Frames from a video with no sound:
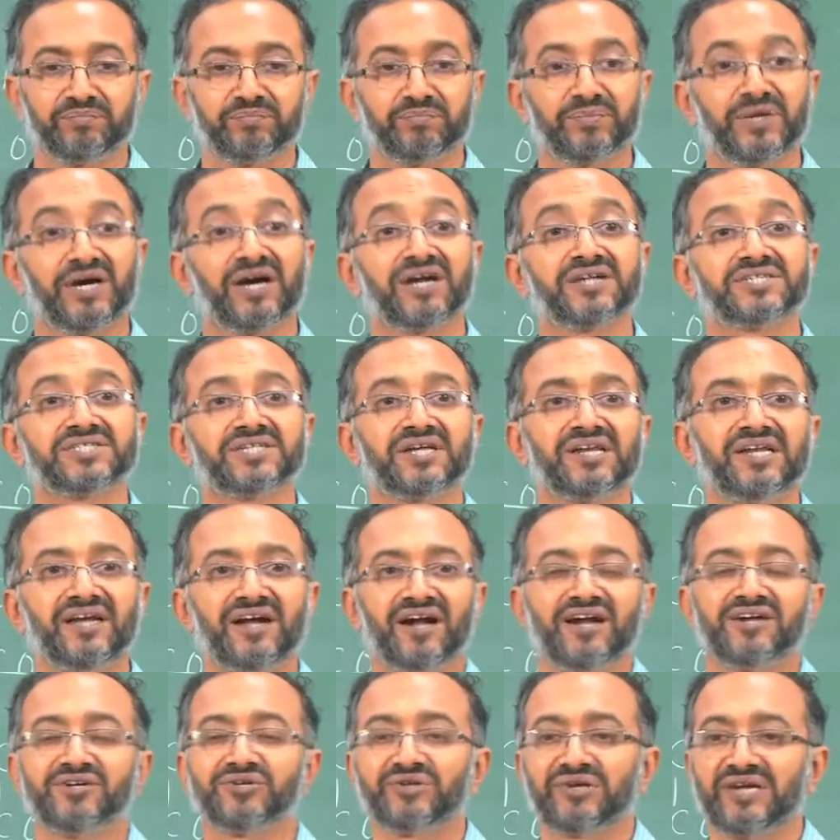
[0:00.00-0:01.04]
partially
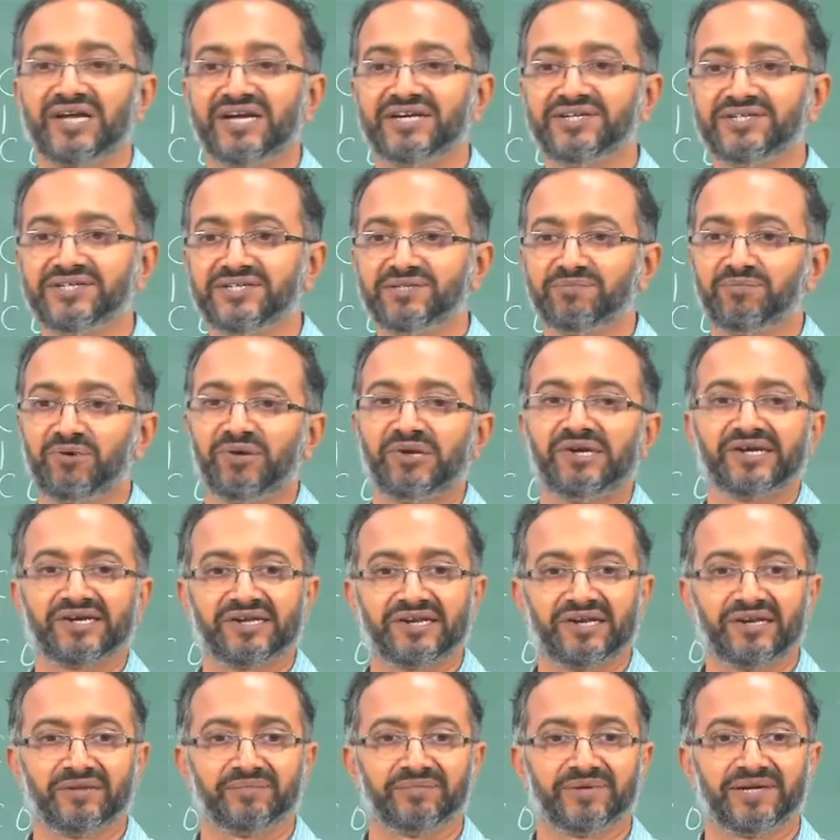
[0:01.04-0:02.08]
hydrolyzed
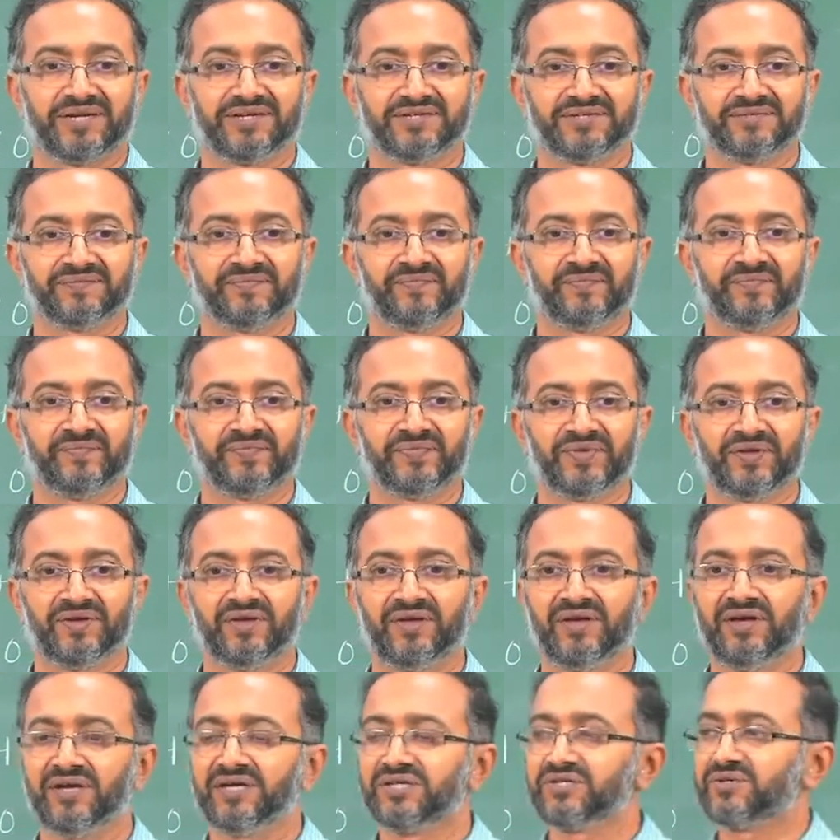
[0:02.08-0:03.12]
polyacrylamide.
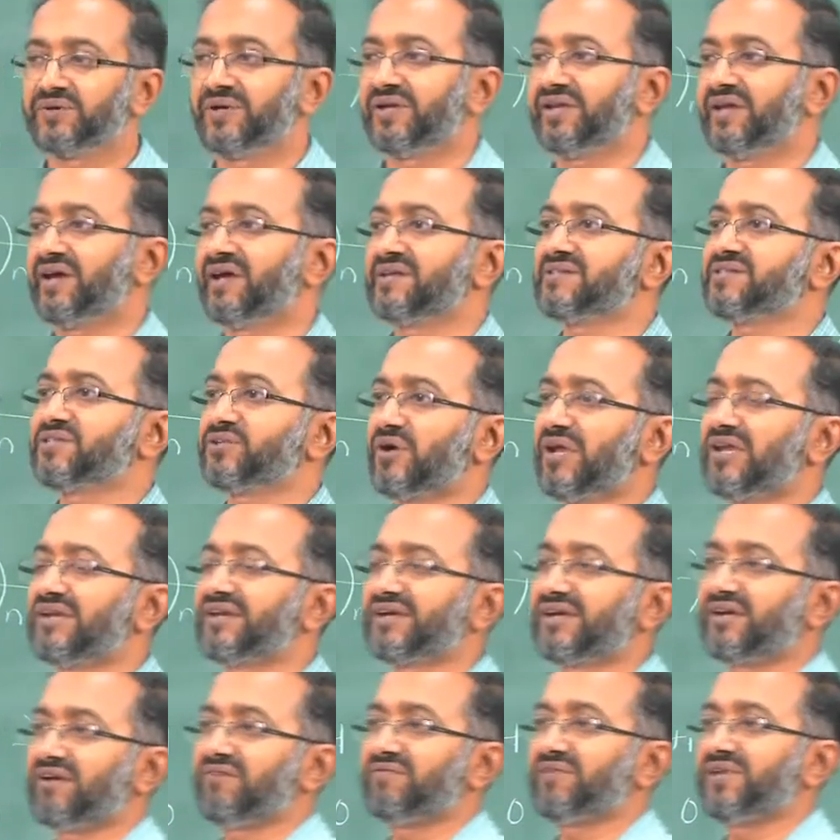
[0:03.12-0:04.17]
So, enhanced oil
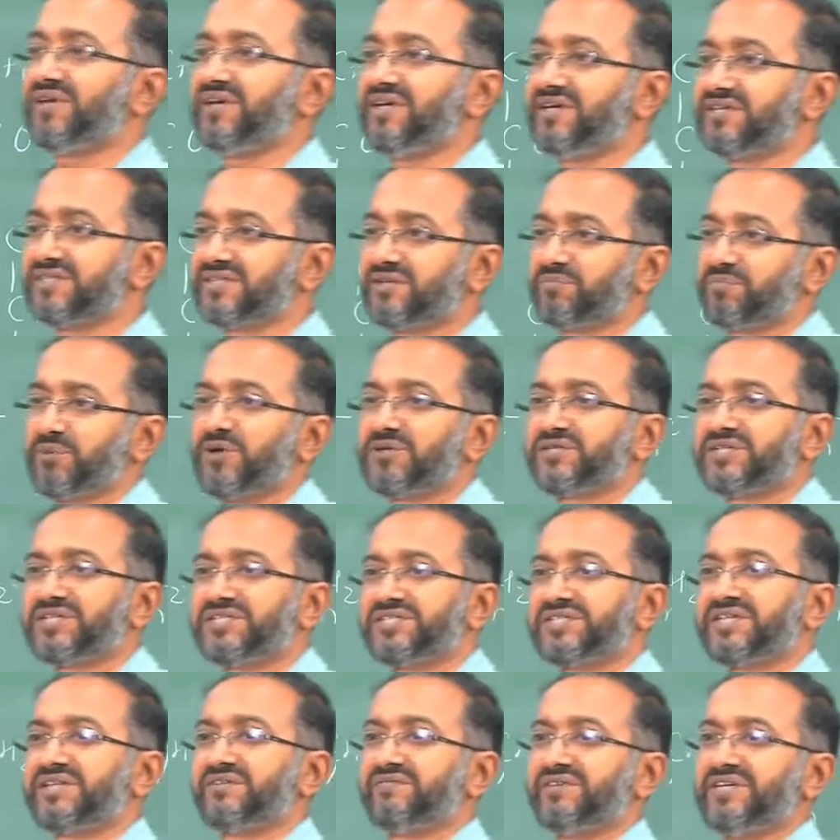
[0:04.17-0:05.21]
recovery is a
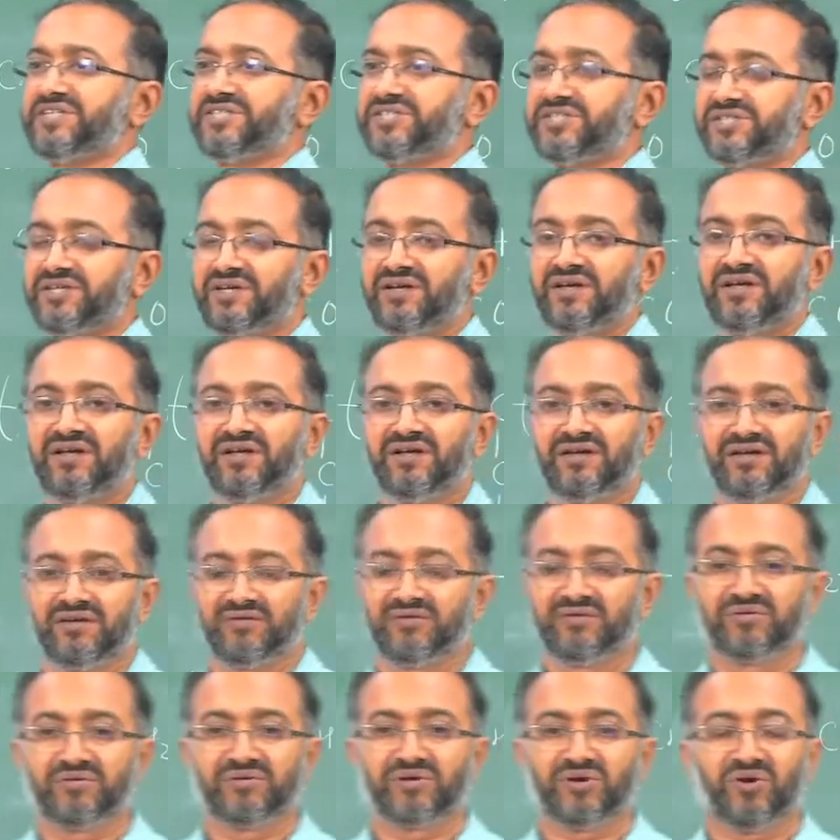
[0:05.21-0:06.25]
process in which
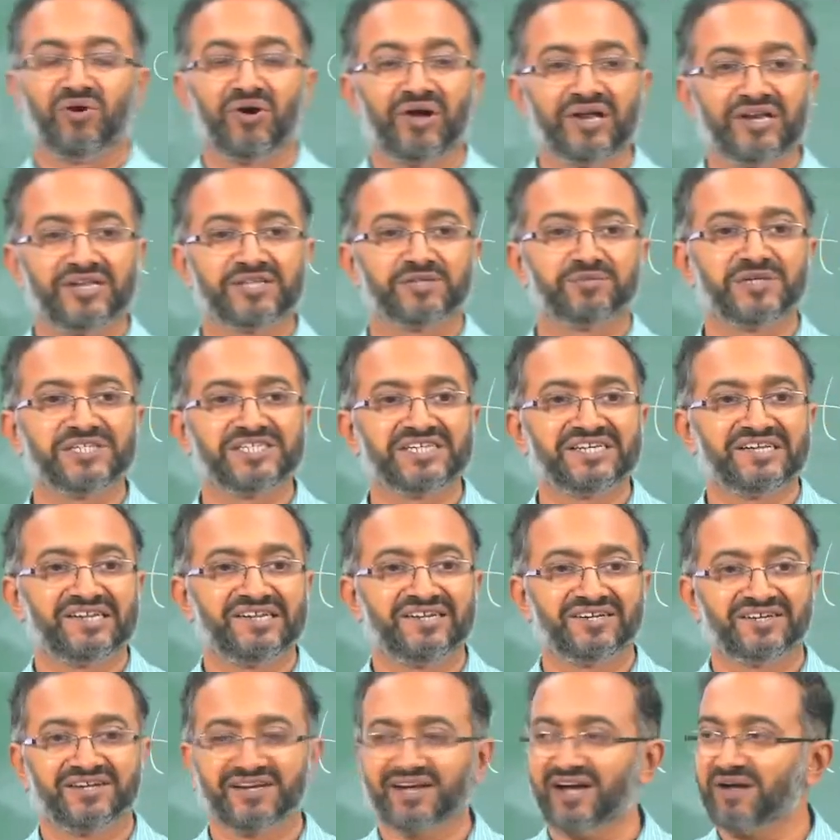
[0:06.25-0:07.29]
oil is
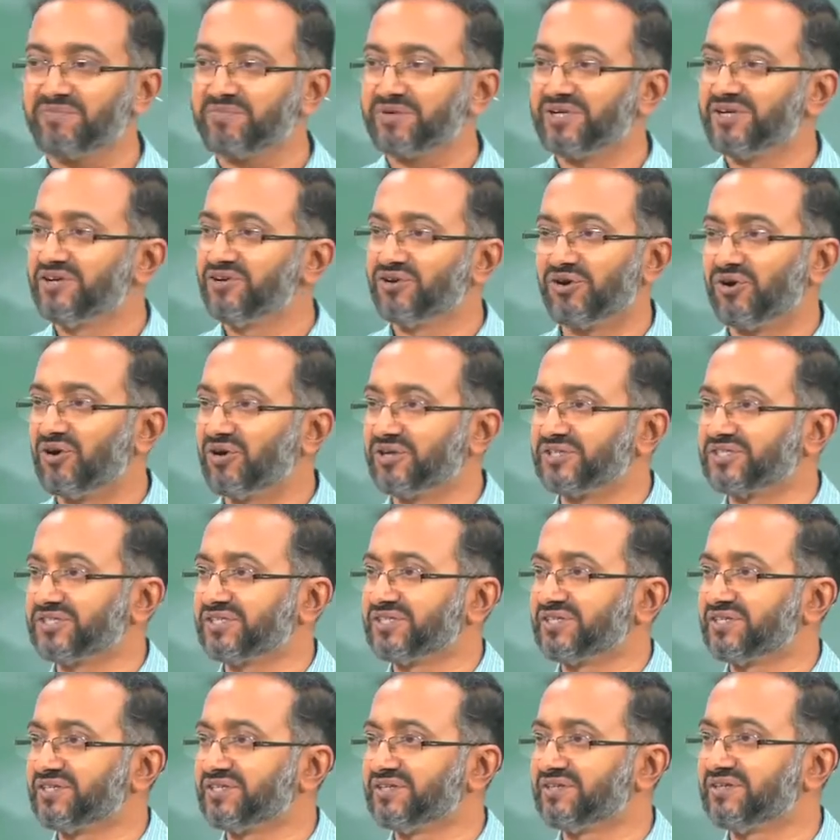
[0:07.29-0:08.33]
basically trapped in
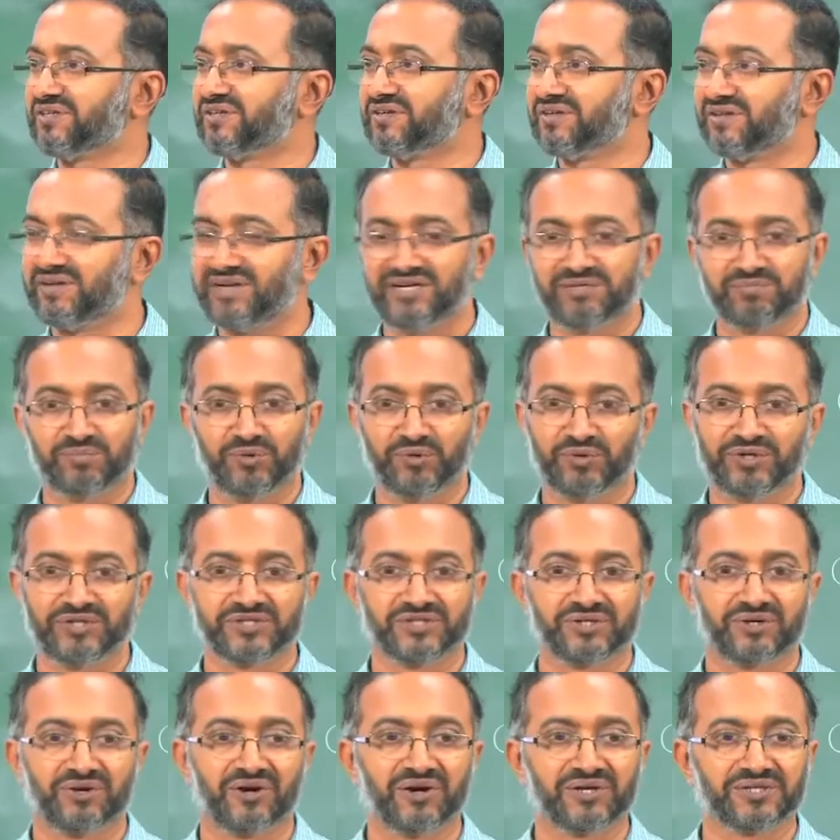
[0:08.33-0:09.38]
rocks, right,
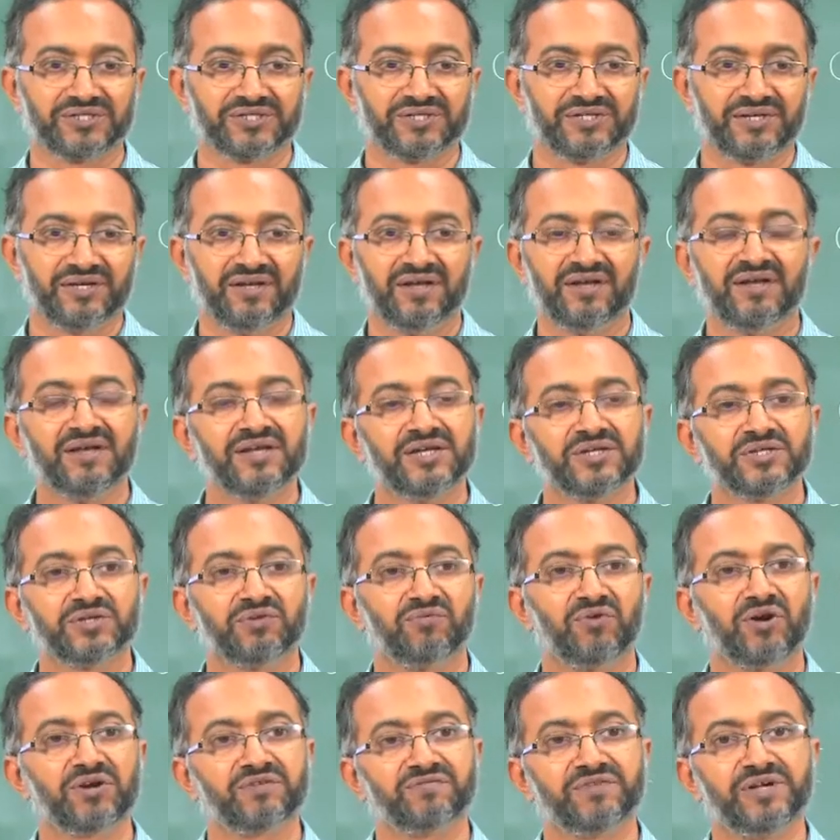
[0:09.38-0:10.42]
porous rocks. So,
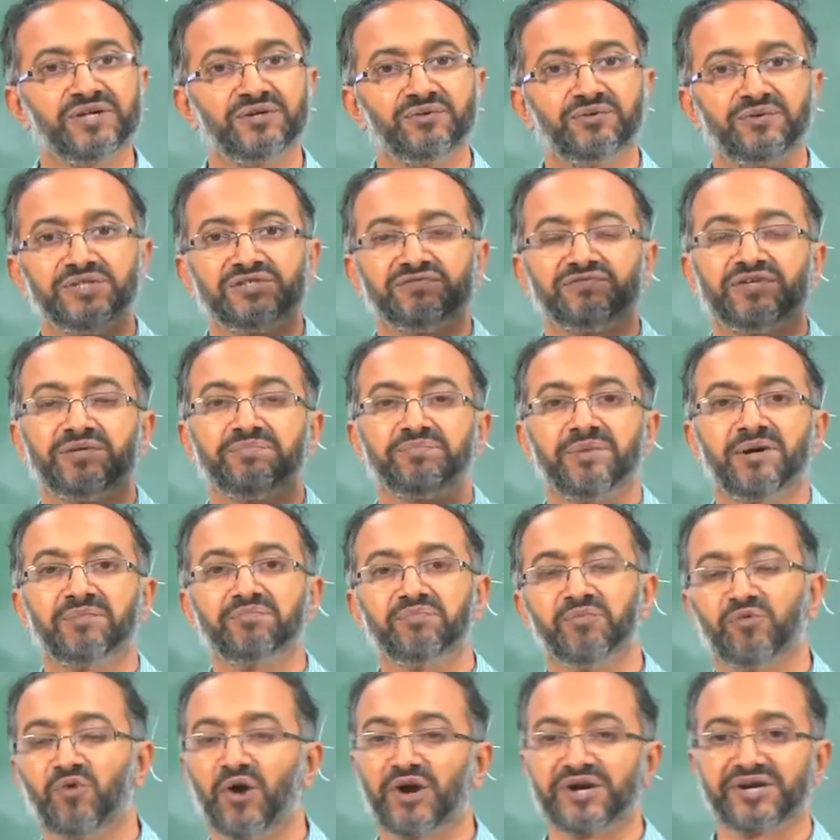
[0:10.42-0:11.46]
what we do is we
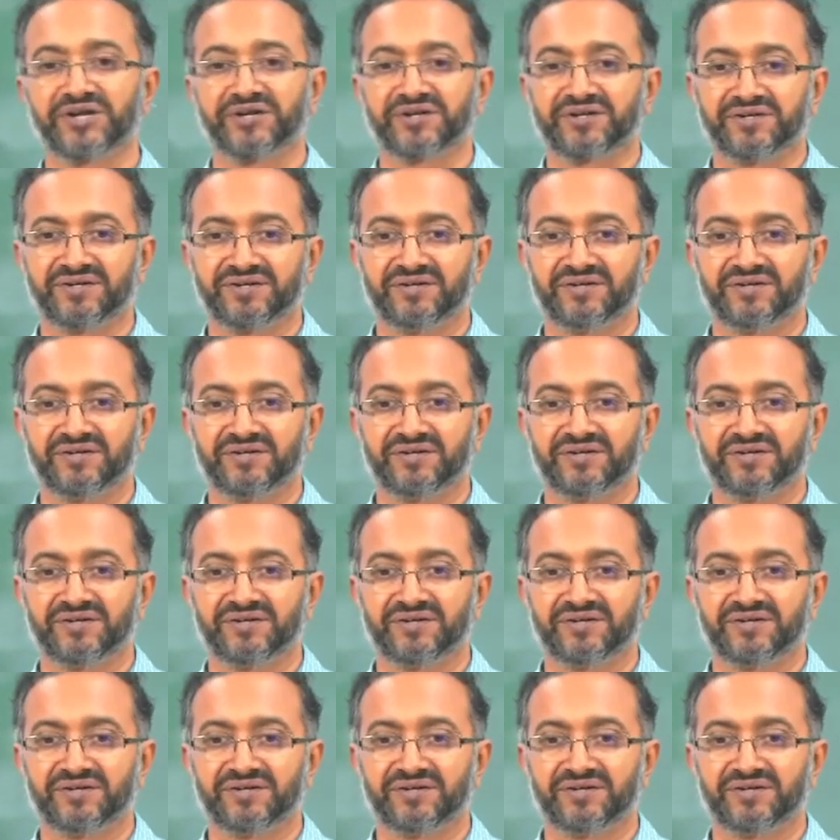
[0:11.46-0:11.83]
pump water